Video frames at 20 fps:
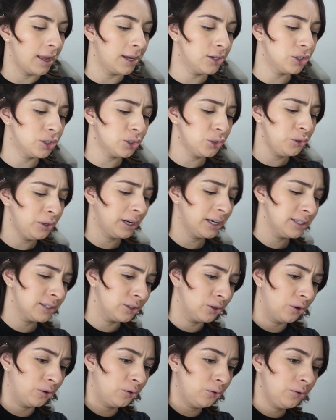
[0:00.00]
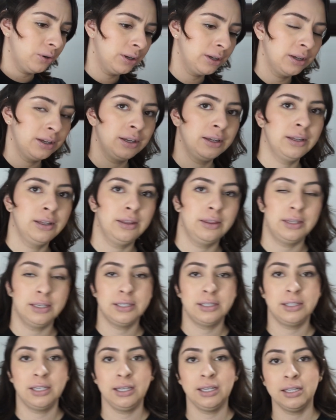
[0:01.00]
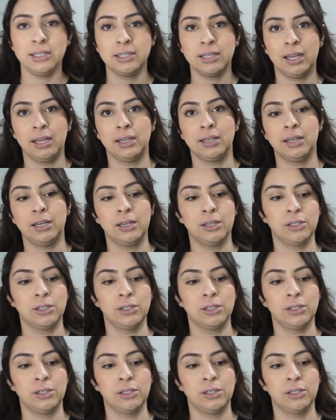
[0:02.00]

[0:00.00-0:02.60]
And just so you guys know, this thing is like